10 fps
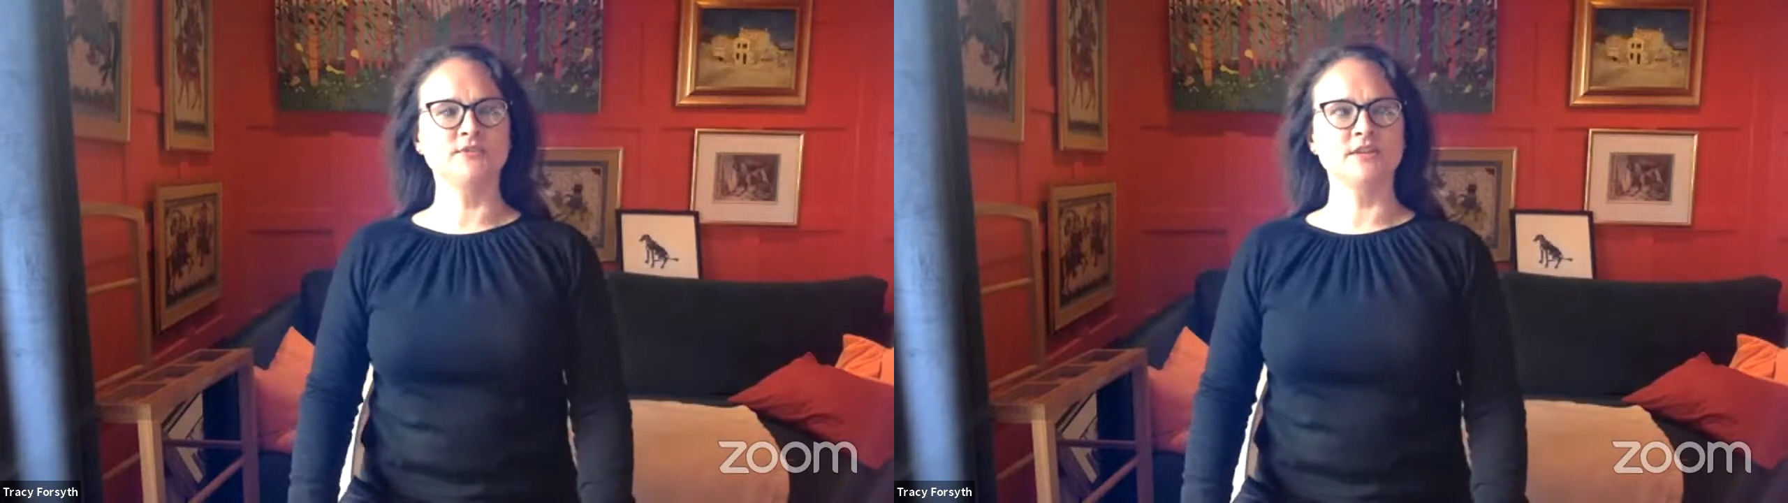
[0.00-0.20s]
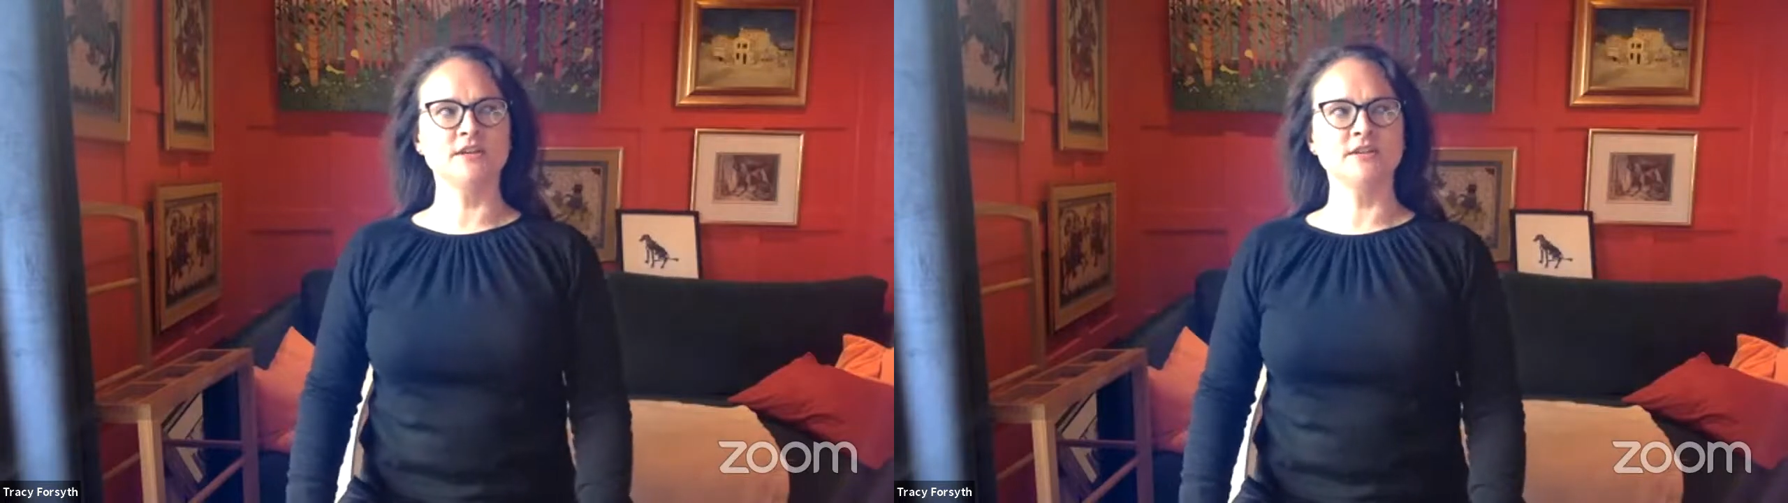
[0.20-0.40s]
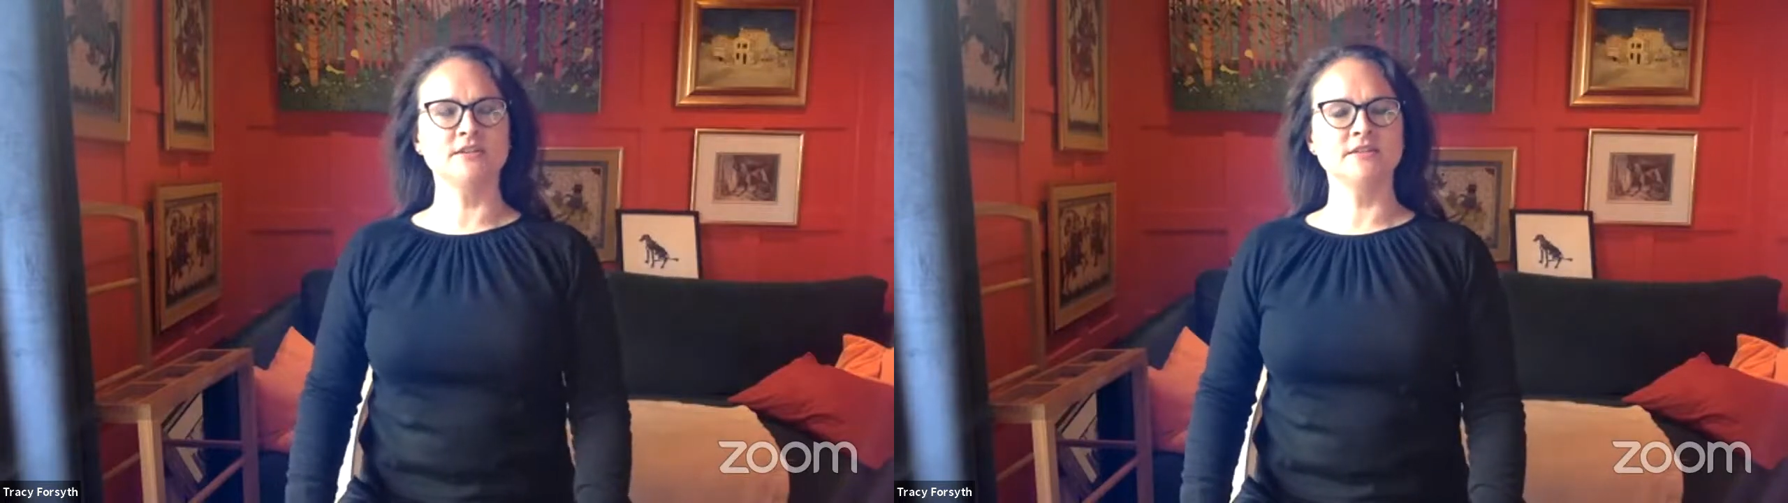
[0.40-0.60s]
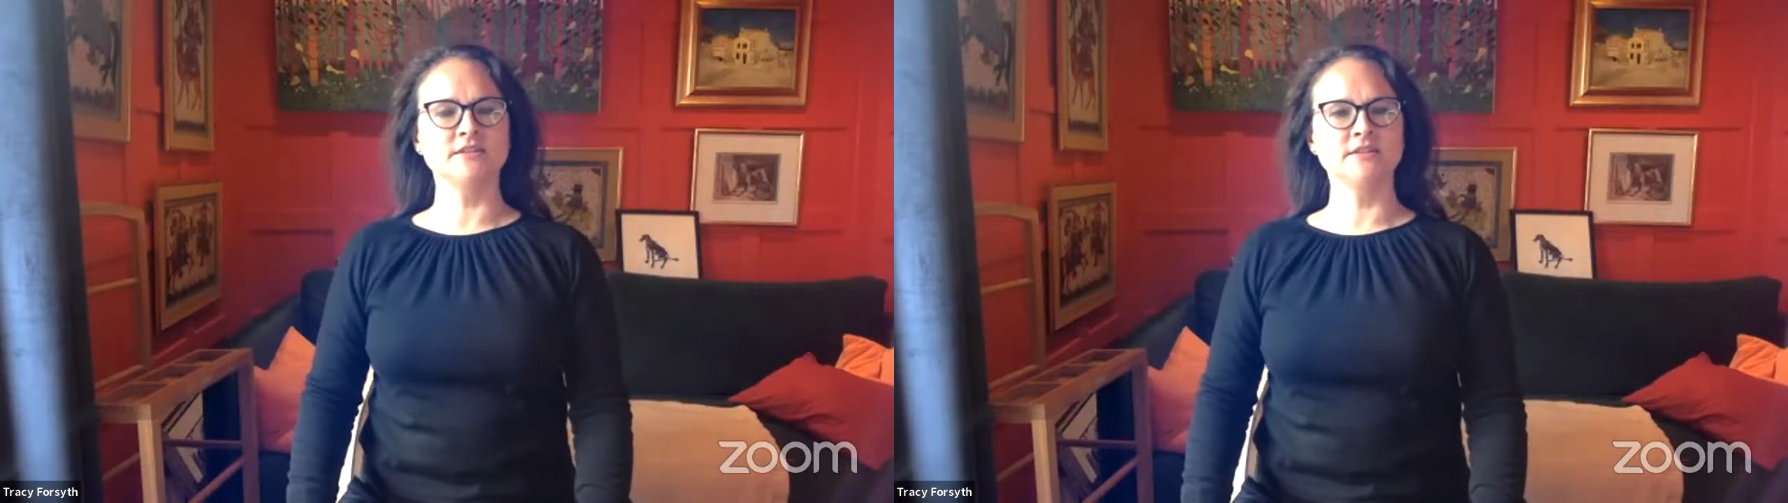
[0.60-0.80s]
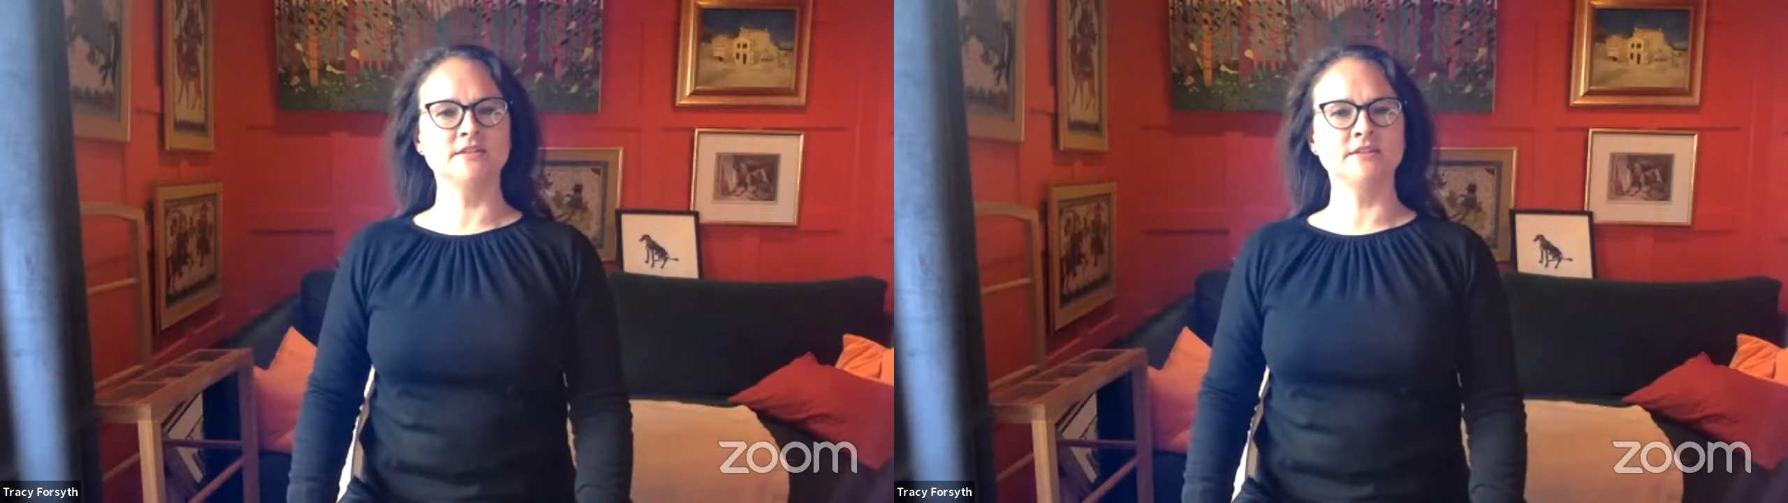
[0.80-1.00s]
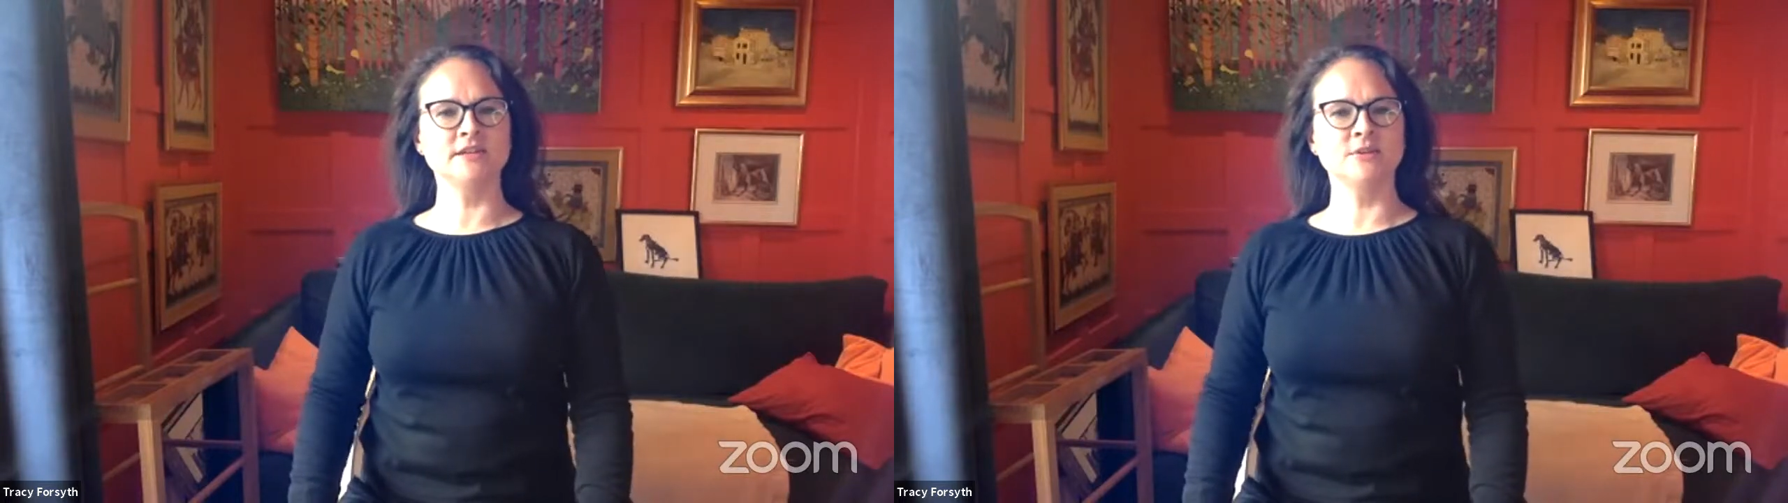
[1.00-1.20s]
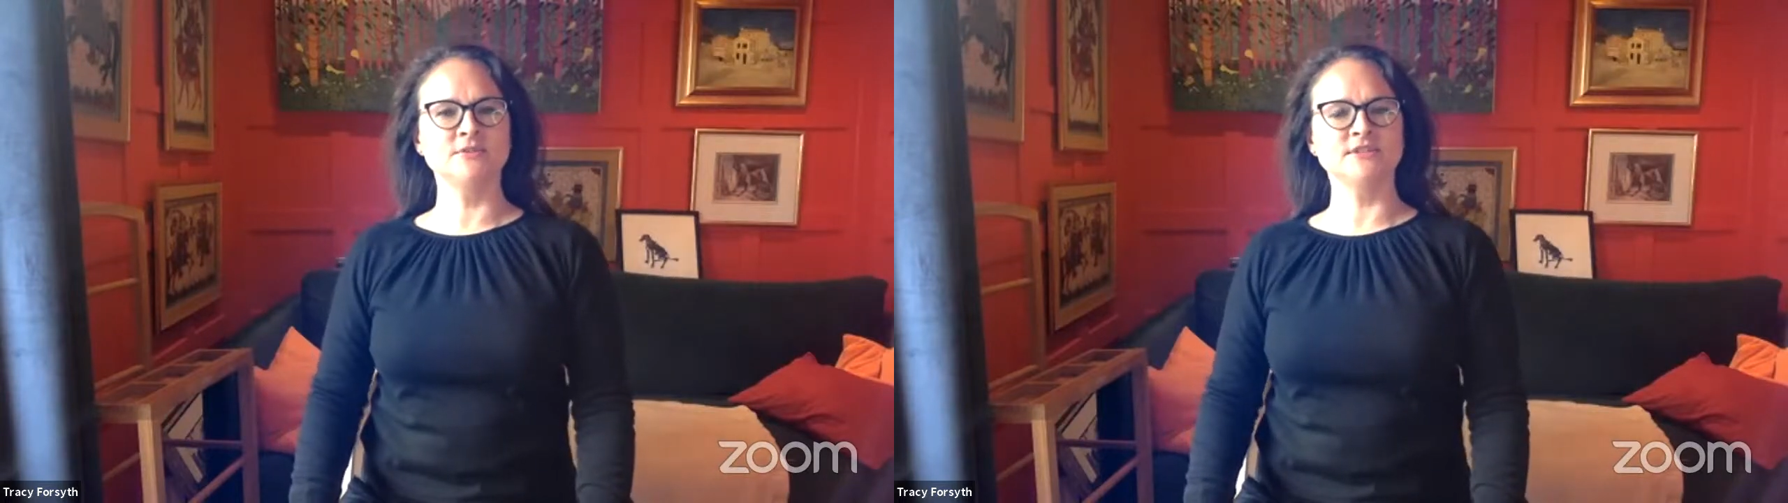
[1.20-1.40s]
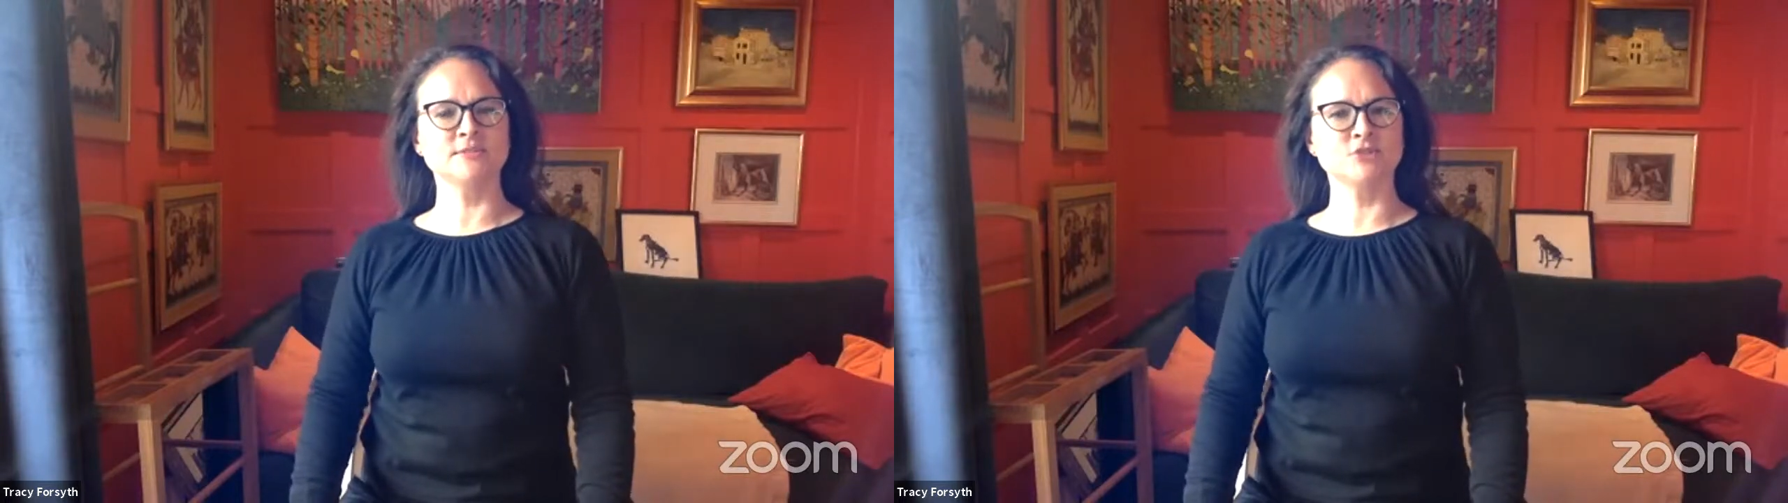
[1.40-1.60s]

done some